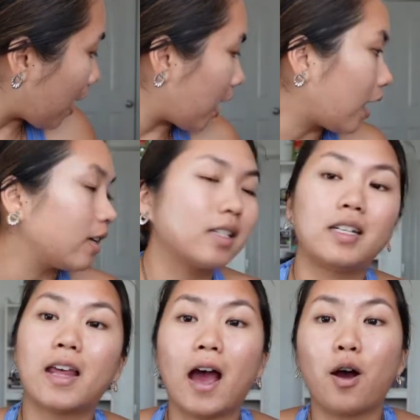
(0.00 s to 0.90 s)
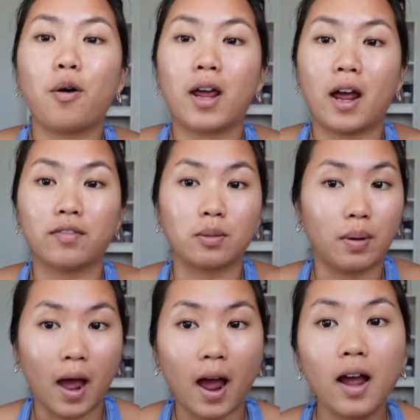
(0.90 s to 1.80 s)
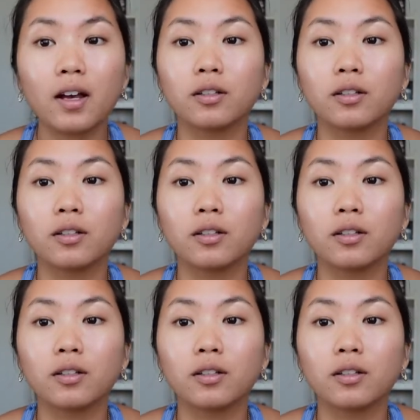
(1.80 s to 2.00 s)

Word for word: and now I have to pack.